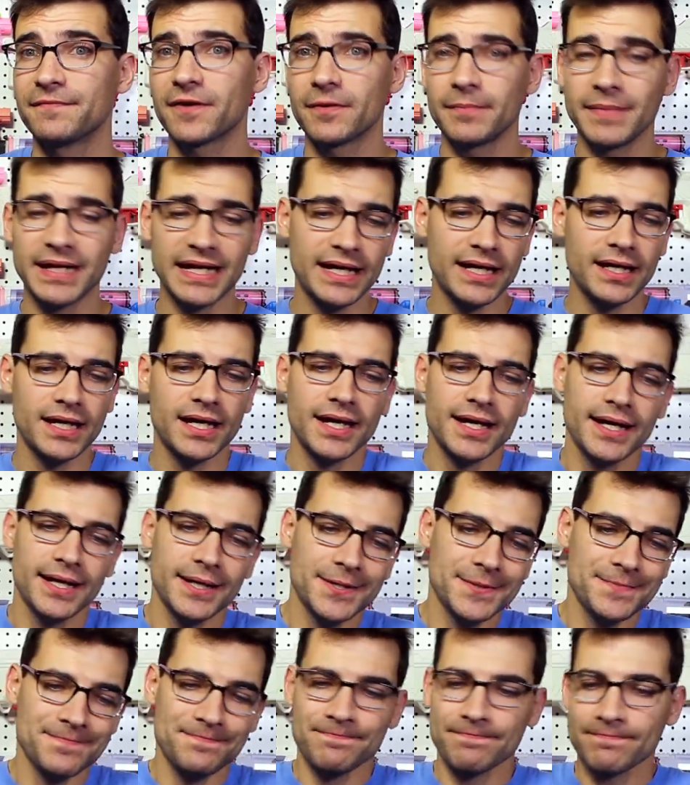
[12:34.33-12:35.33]
For me,
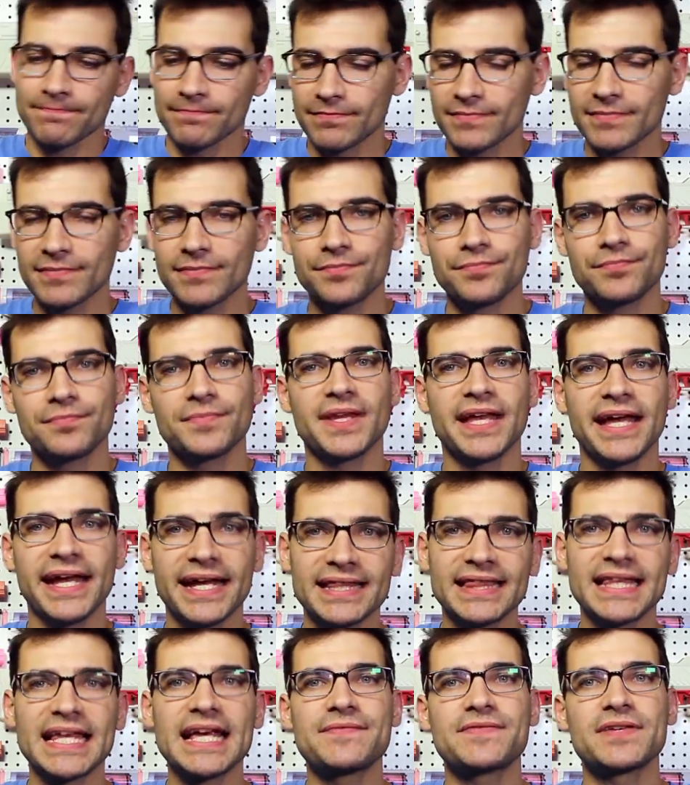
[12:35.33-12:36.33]

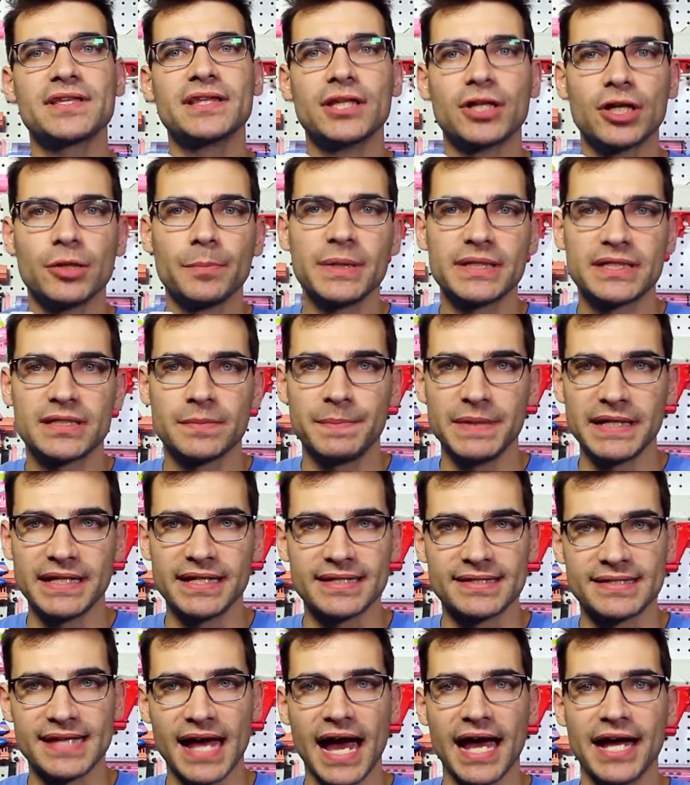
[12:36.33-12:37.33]
it leaves a little bit to be
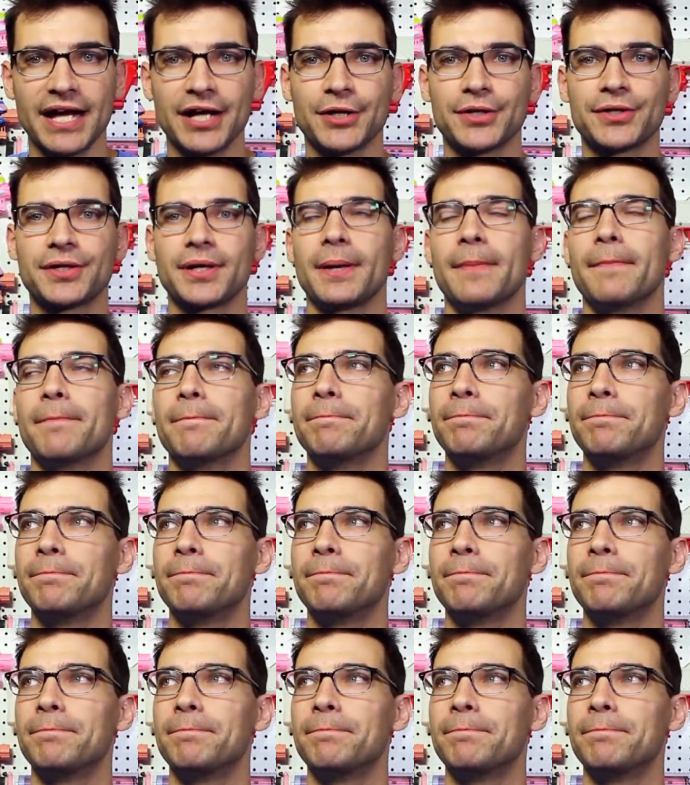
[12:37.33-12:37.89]
desired,